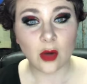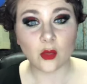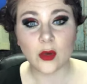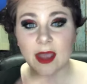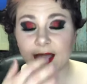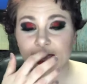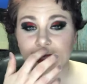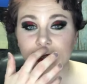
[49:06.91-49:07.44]

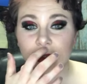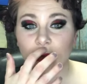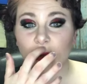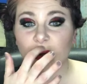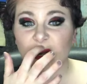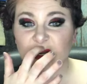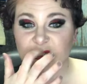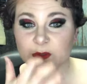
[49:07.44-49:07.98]
Red
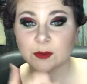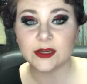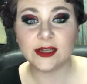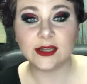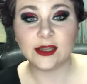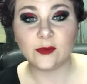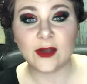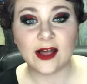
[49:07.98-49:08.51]
works
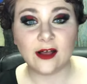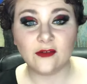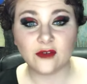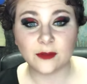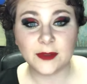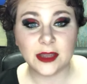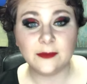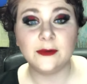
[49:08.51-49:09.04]
really well
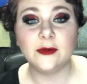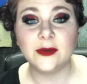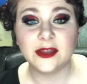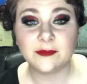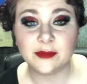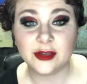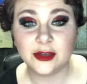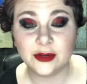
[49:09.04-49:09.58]
for people
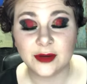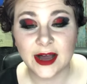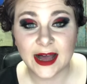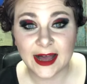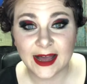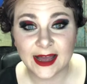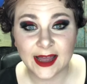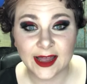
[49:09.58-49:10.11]
with blue
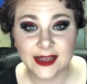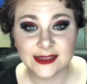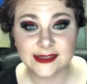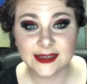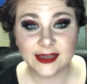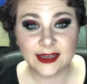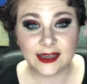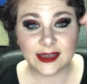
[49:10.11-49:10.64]
eyes.